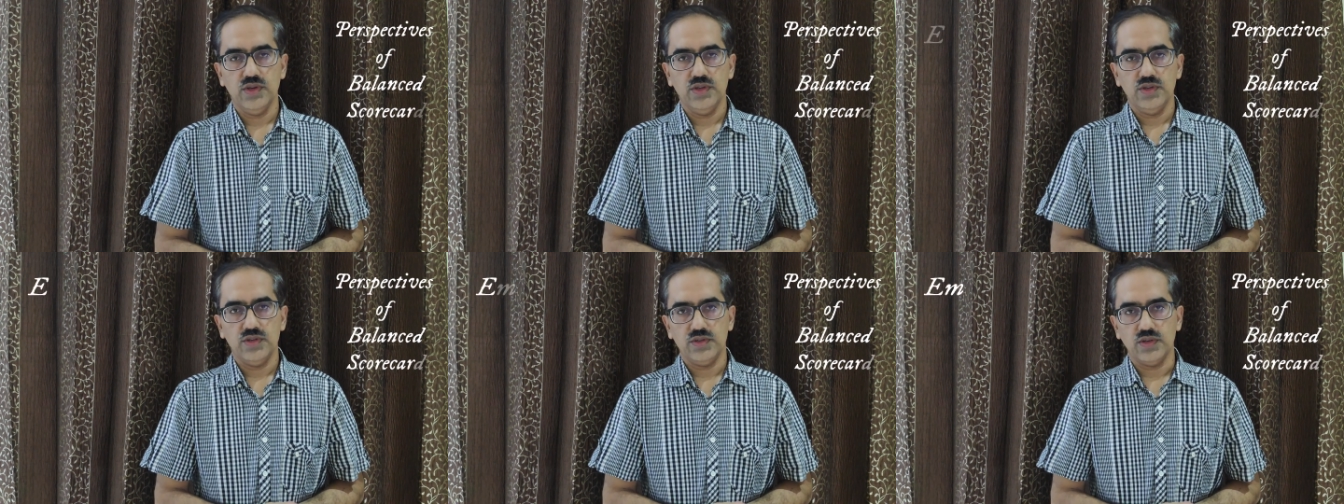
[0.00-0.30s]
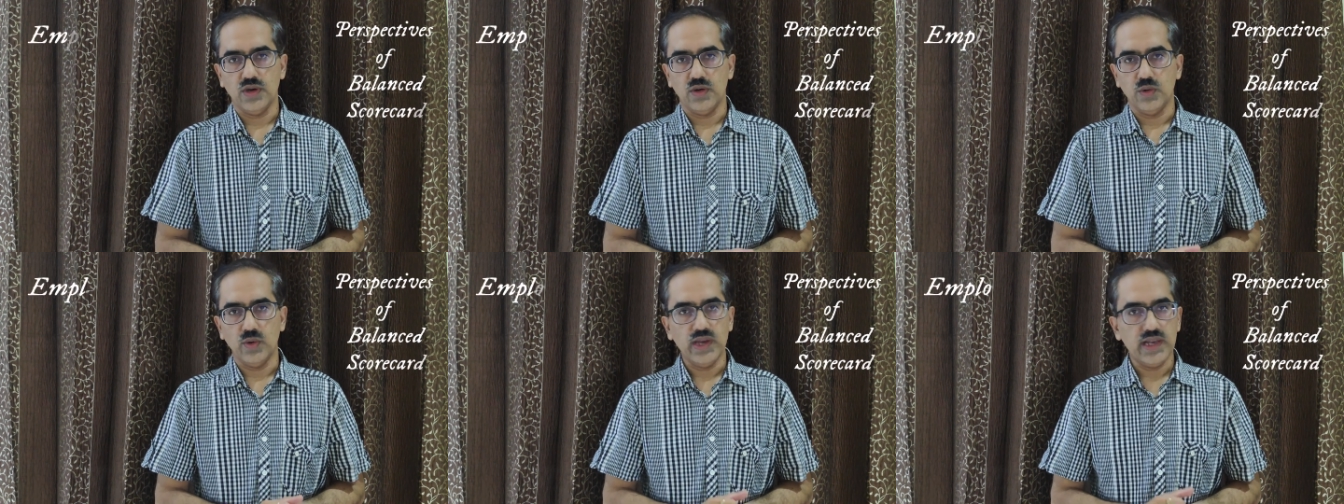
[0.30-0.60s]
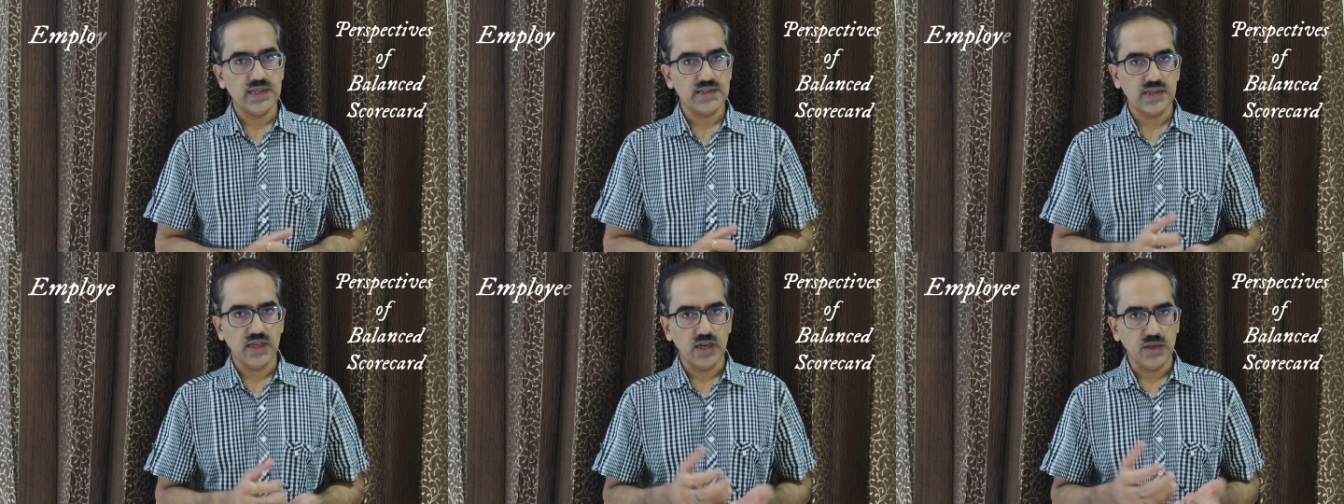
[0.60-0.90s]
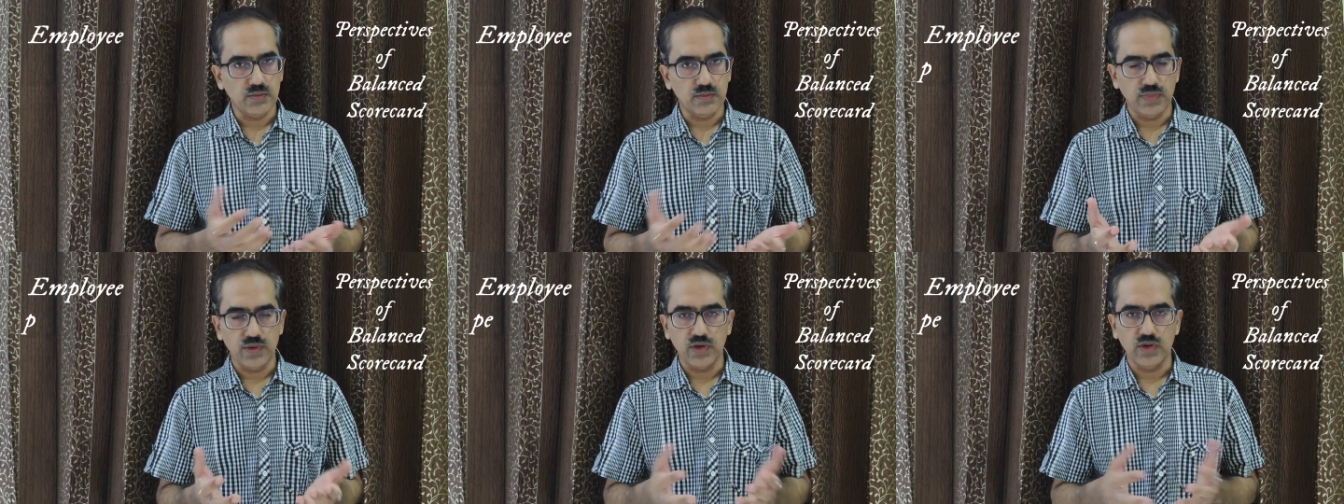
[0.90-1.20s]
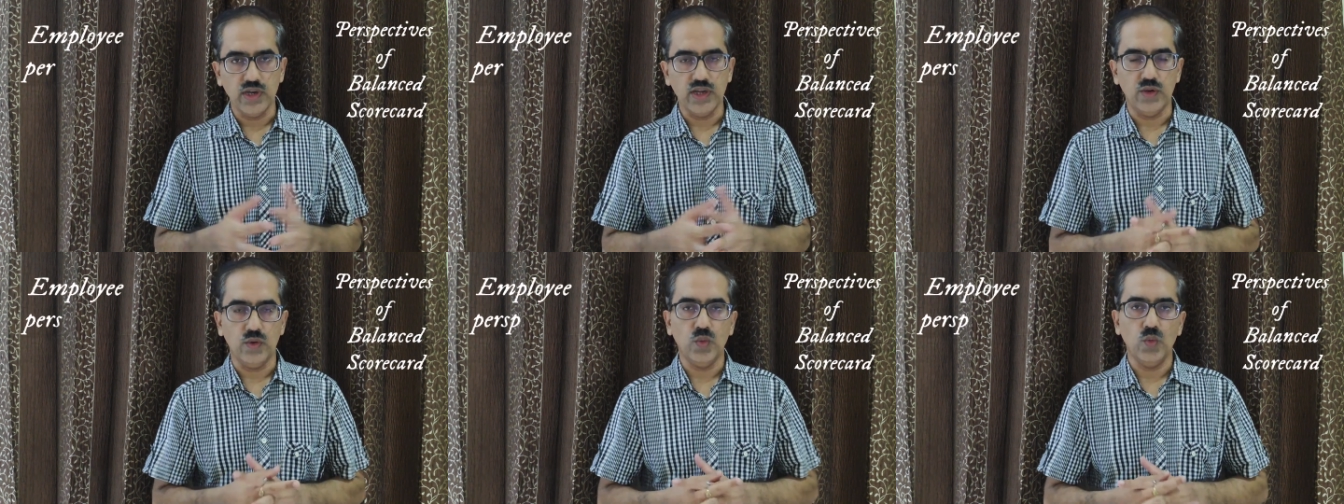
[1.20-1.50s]
So as an
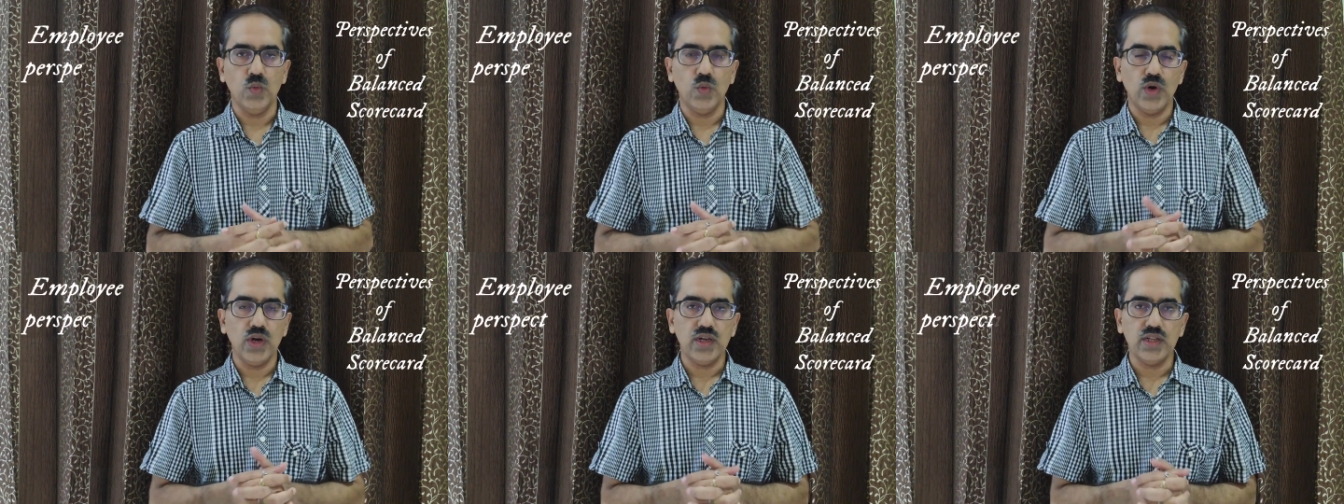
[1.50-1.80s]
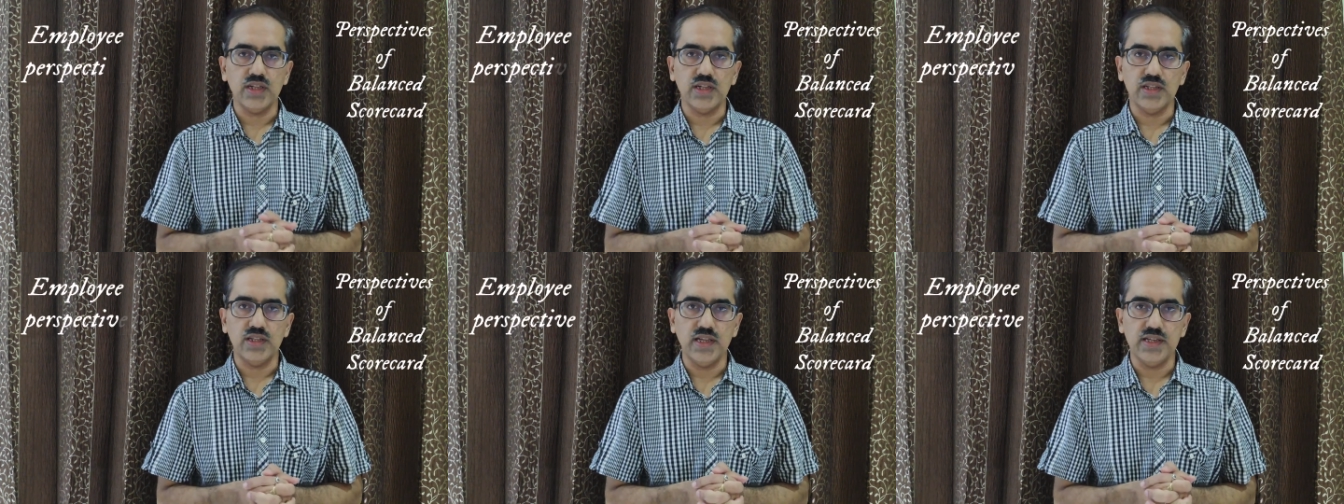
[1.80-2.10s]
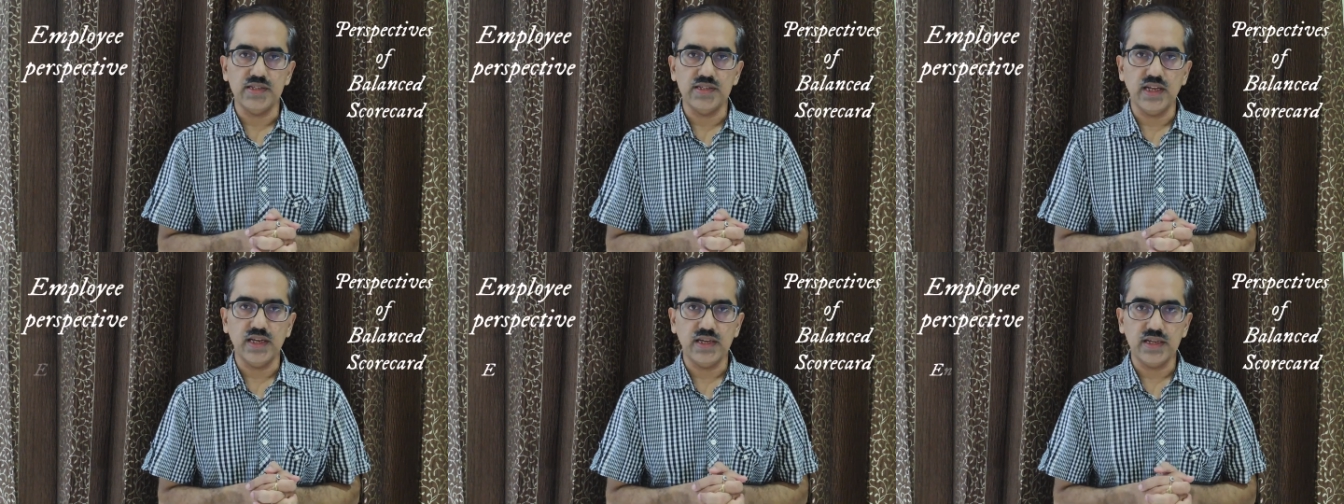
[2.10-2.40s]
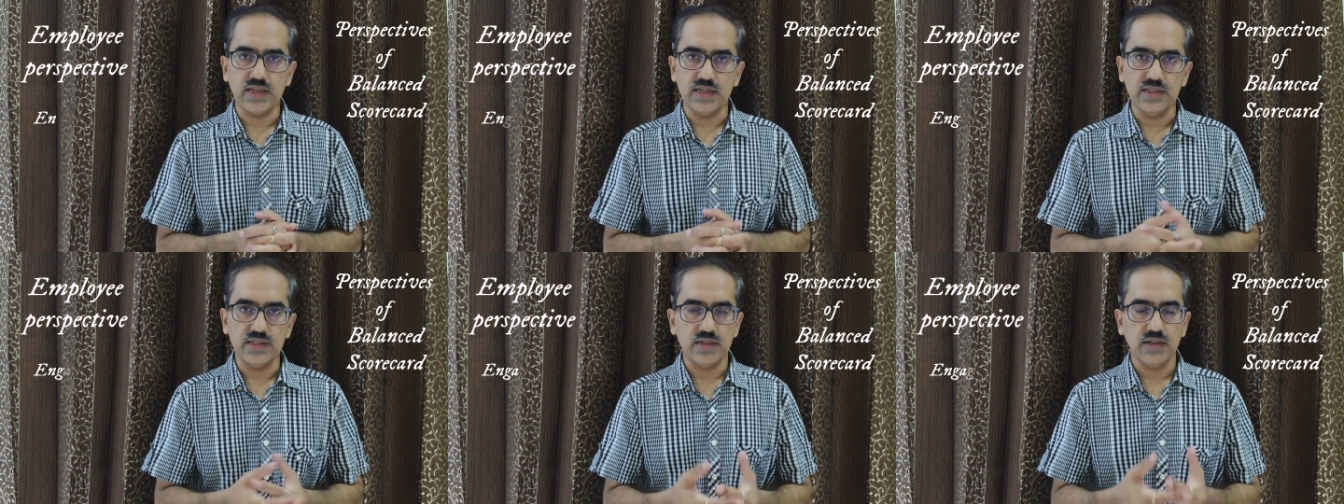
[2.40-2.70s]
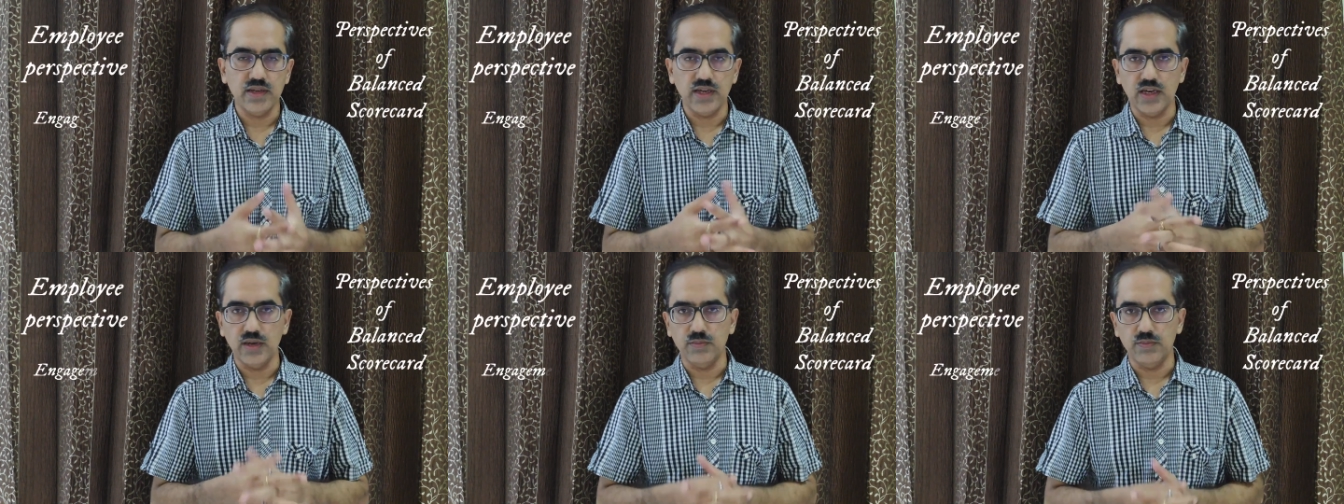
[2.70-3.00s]
employee, what are the things that
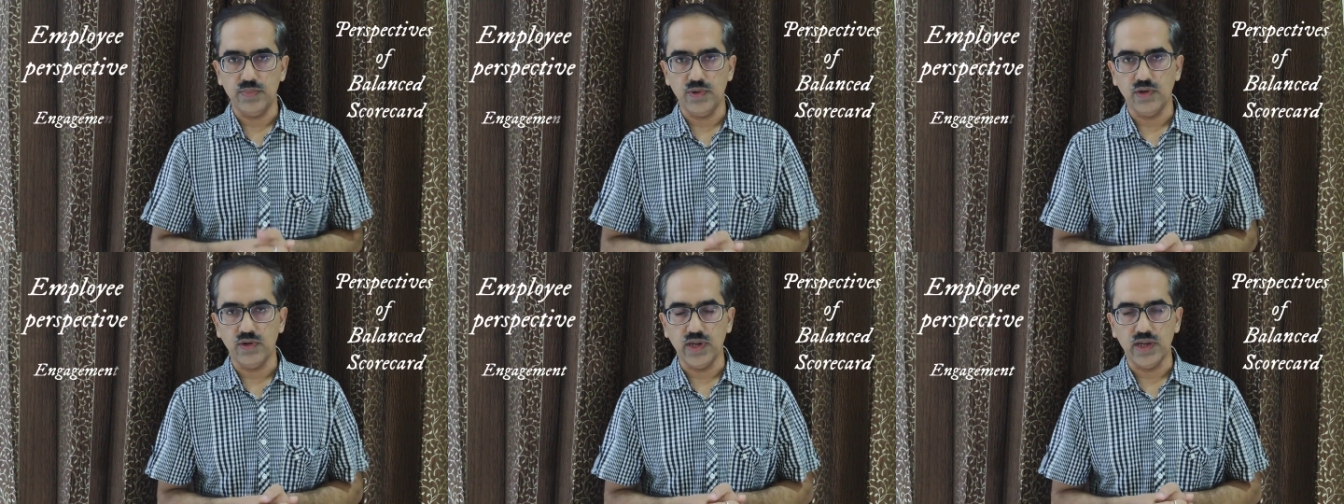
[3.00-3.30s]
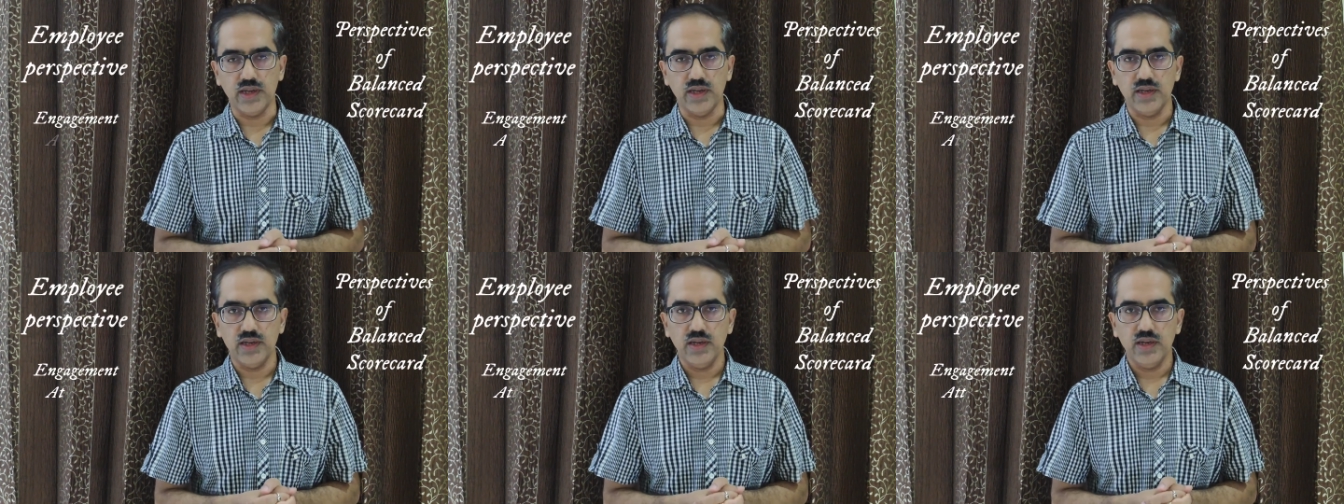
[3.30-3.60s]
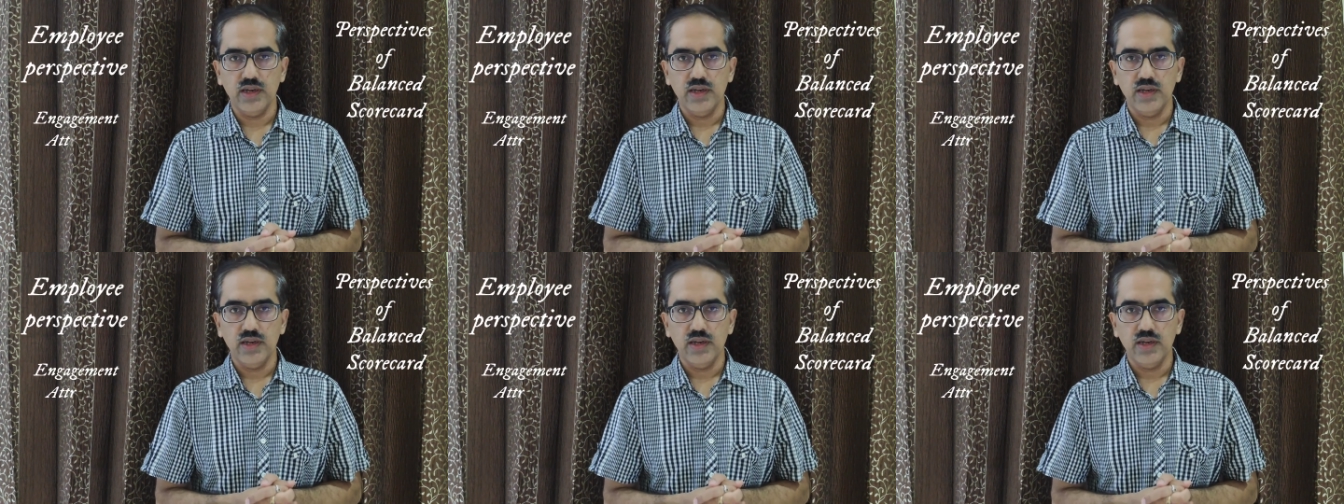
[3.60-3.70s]
concern an employee?